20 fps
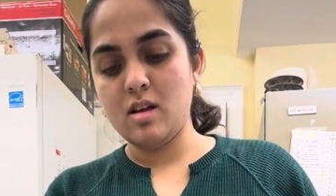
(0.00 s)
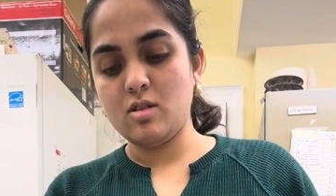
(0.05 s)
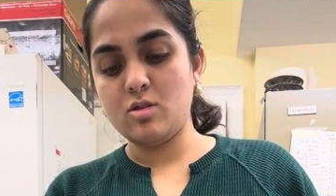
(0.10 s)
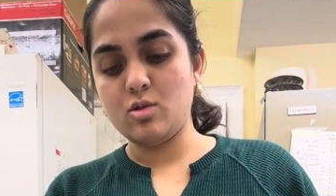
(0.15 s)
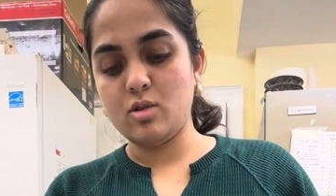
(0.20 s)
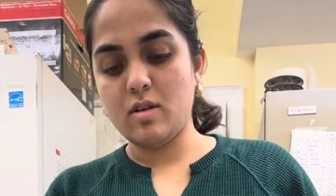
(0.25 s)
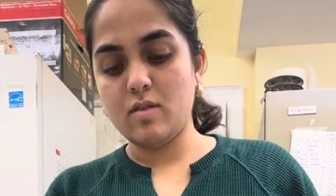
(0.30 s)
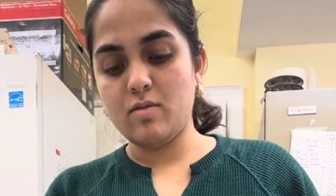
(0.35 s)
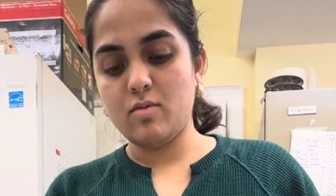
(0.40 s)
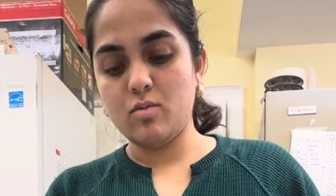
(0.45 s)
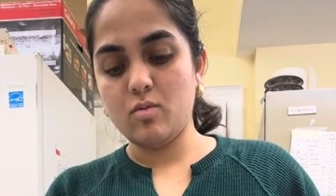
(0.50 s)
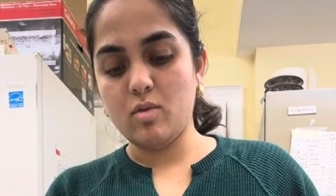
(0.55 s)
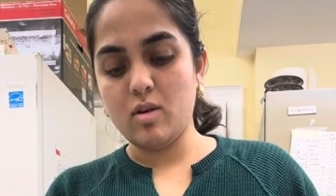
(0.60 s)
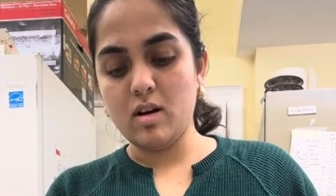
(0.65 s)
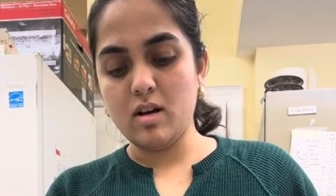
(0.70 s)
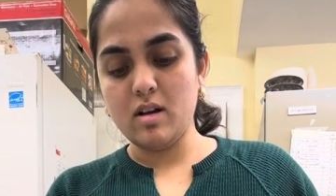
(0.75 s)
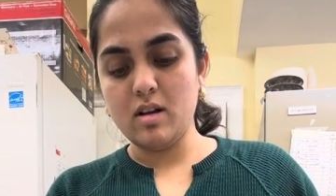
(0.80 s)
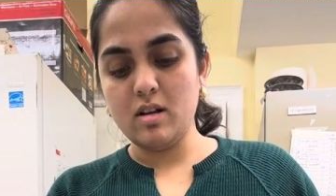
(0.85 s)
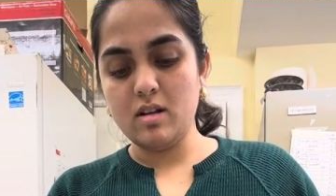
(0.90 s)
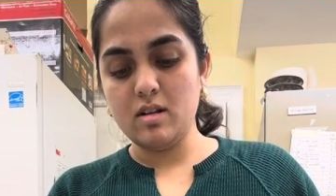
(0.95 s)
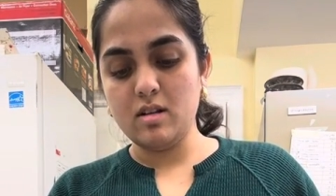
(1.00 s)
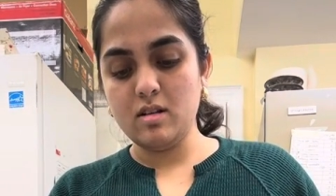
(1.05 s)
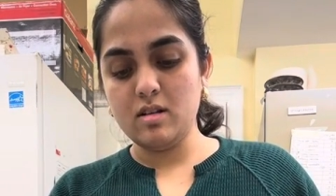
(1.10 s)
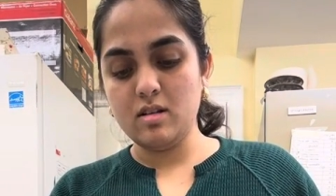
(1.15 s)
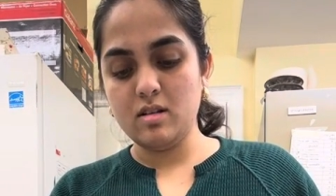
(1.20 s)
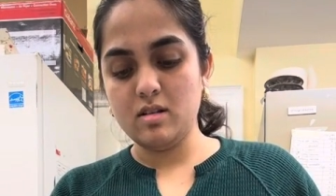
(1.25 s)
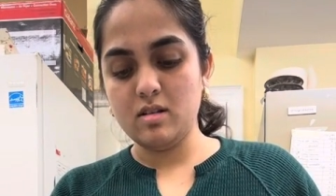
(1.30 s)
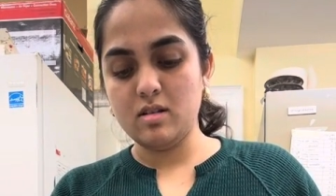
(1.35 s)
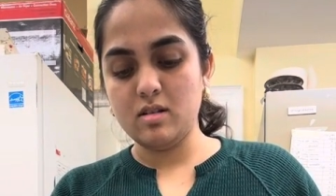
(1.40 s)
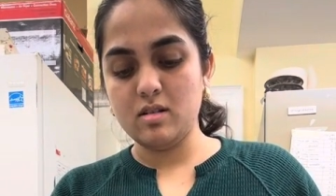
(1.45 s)
So you have 1,
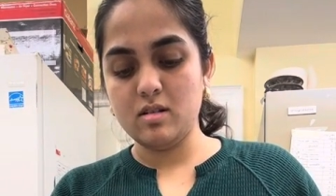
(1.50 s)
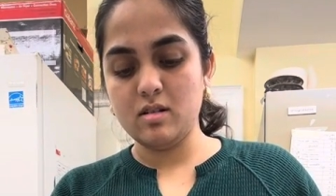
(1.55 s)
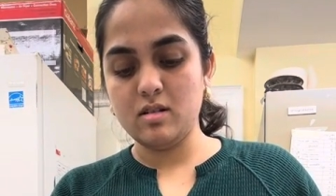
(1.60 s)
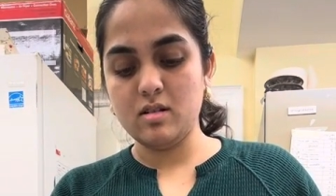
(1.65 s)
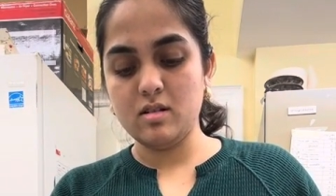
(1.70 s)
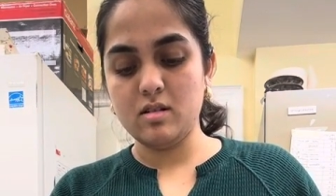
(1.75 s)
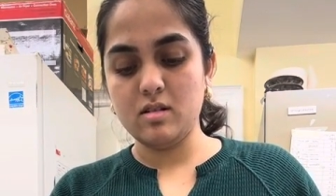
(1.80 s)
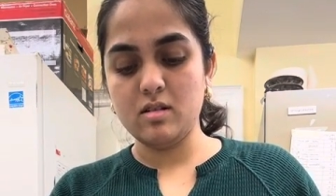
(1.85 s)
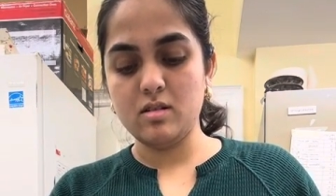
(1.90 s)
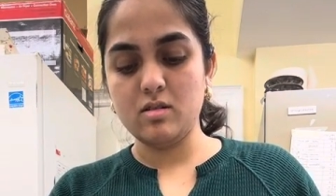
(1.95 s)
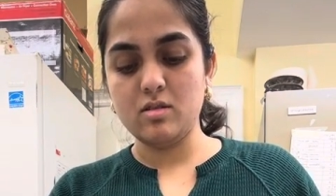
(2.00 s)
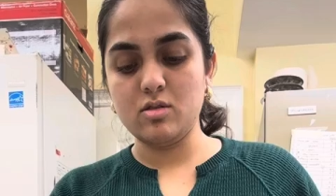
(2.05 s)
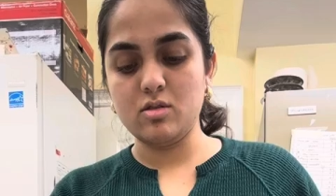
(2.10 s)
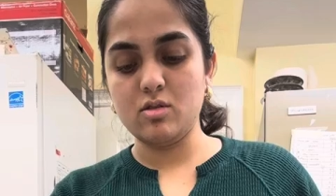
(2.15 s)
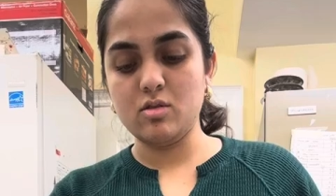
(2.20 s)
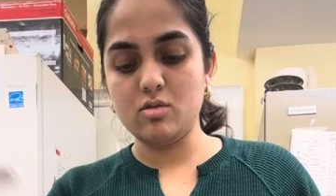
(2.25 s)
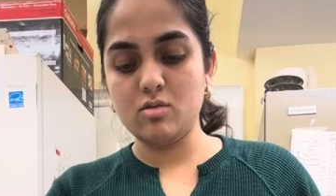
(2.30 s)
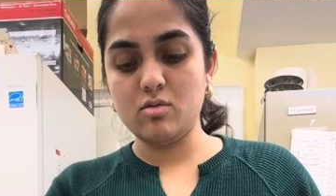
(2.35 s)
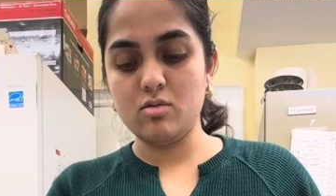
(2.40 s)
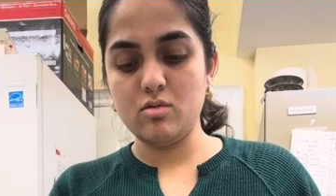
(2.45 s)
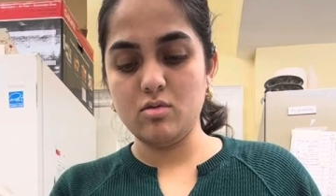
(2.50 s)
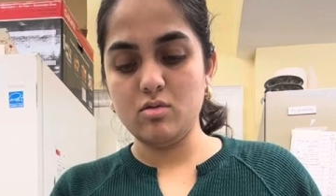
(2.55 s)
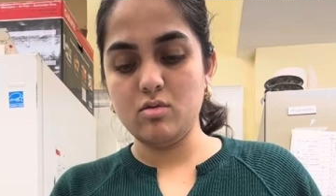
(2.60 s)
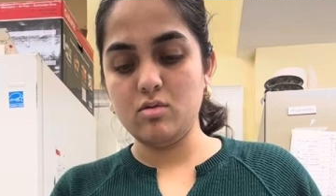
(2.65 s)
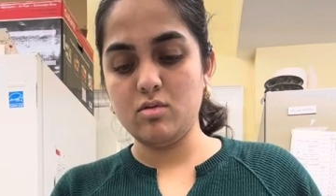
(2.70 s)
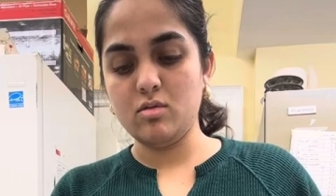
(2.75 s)
2,